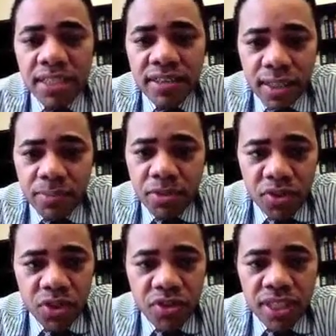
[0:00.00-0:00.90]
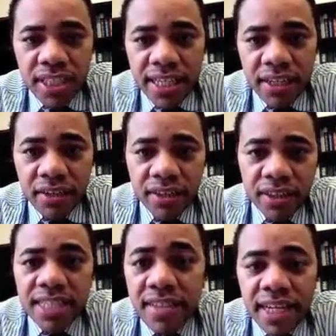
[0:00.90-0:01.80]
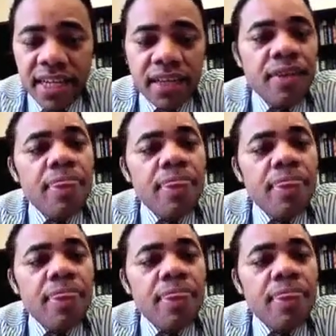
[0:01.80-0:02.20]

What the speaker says: substance use in their intake,